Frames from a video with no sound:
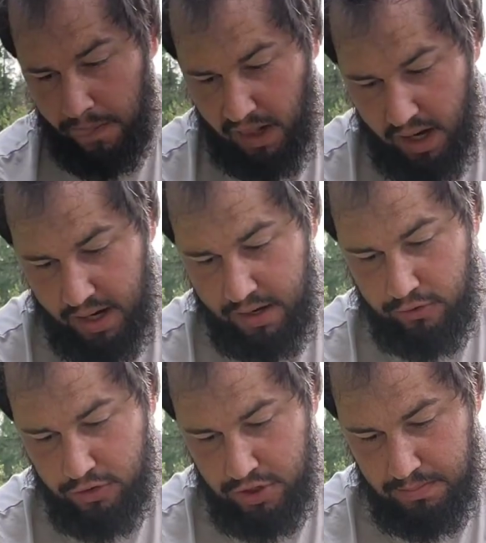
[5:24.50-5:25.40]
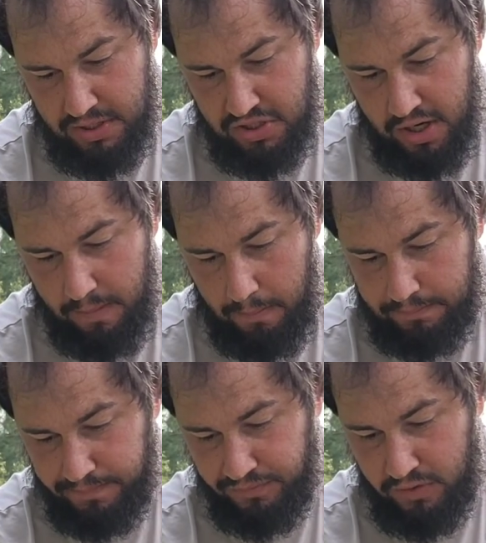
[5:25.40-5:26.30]
High energy biscuit,
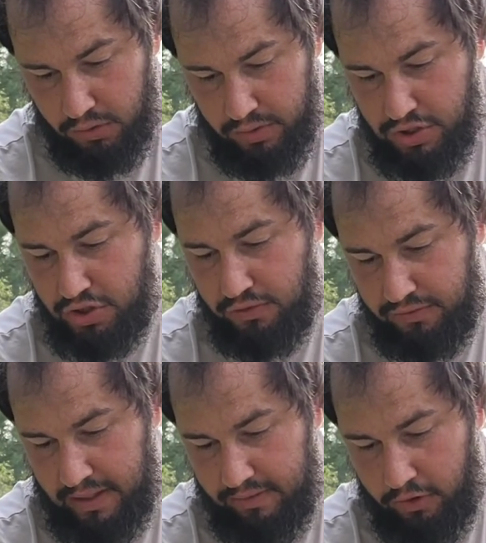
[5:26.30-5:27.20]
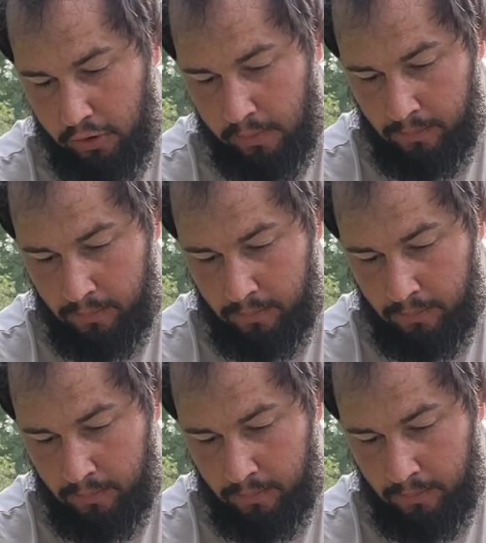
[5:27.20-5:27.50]
original flavor.